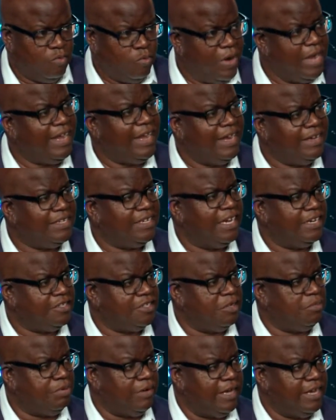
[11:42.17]
we need to get
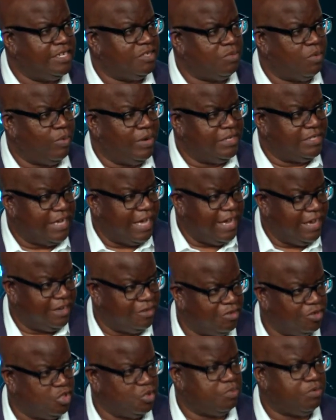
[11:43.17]
to the place where we
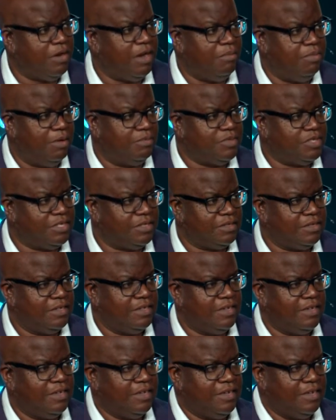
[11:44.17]
take those problems
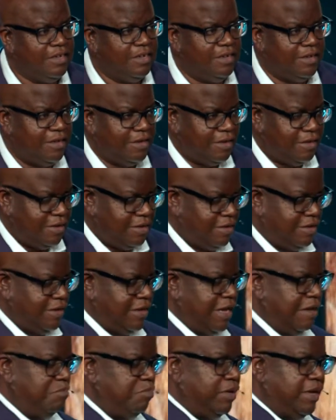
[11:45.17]

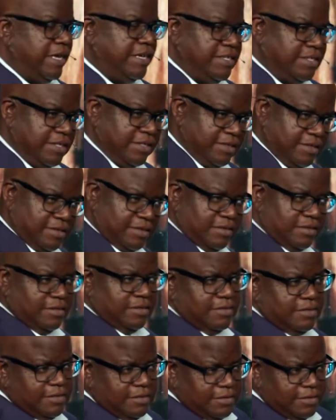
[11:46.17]
and place it
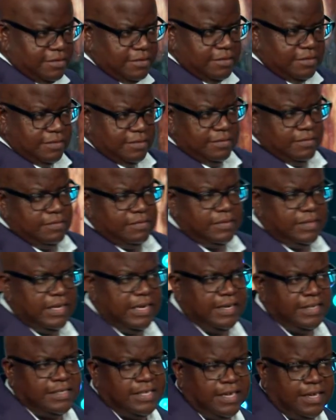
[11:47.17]

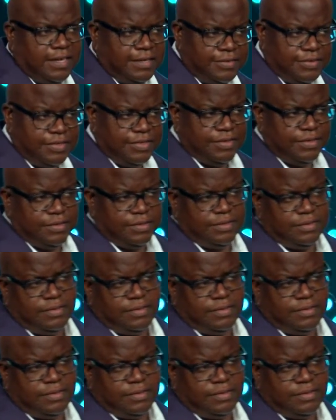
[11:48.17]
in his hands.